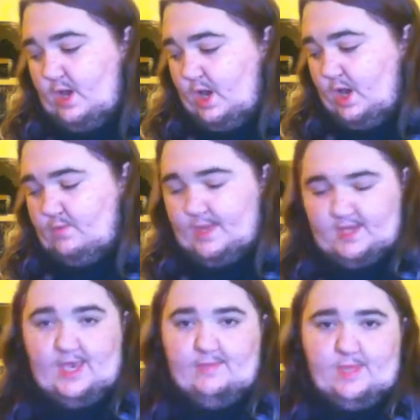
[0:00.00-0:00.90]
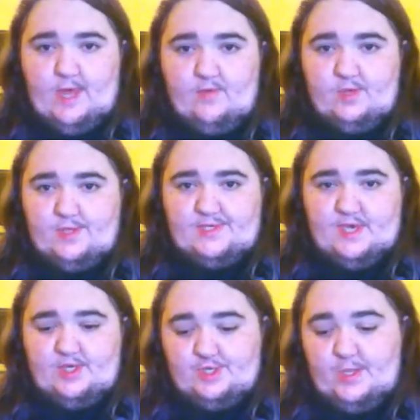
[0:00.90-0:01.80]
uh, when I came to that
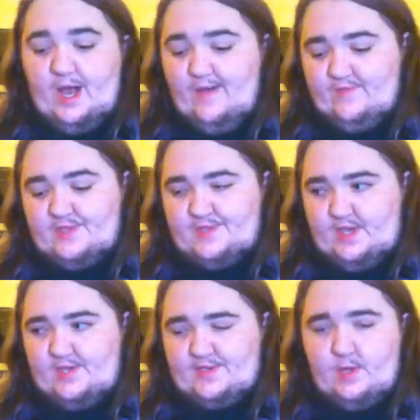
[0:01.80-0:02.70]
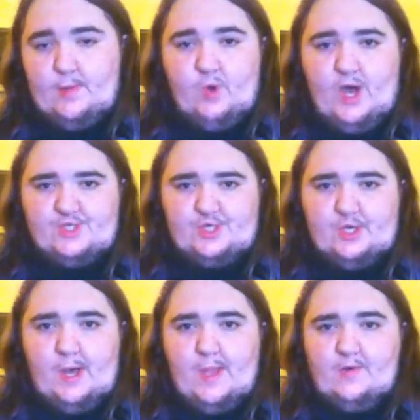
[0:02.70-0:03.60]
realization, obviously I started watching
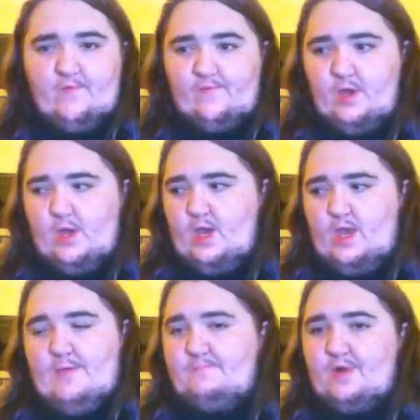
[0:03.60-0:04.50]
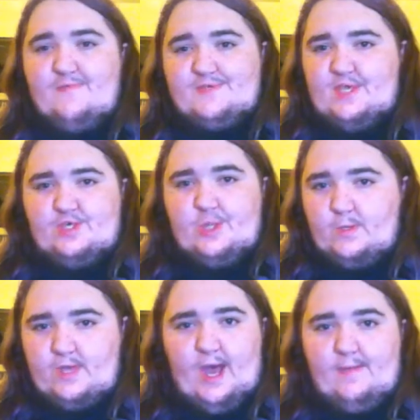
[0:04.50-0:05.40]
a lot of
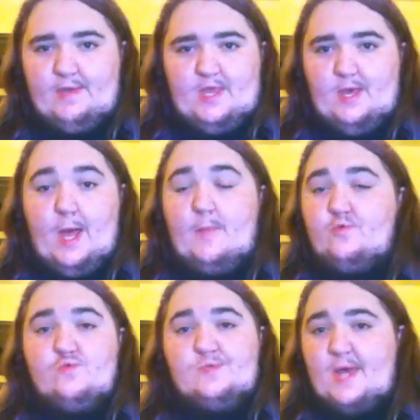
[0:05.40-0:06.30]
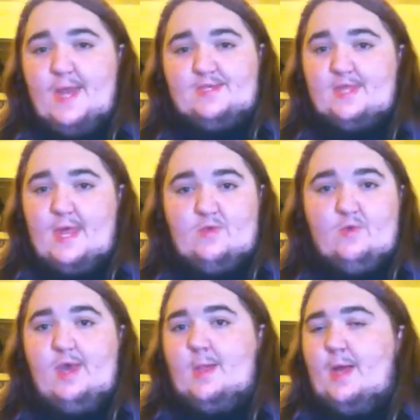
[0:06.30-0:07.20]
improvisational comedy, a lot of Whose Line Is It
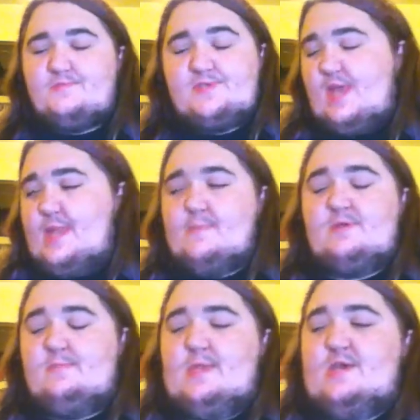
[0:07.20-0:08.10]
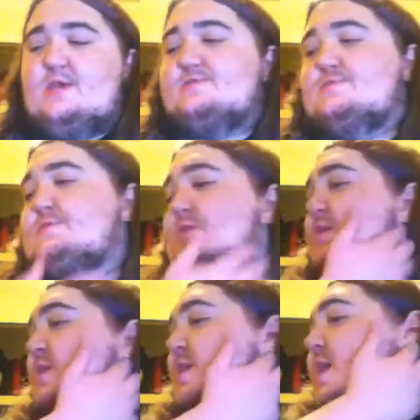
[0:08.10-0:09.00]
Anyway, a lot of stand-up comedians,
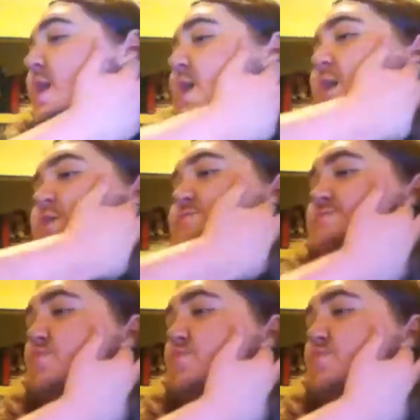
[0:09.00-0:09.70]
and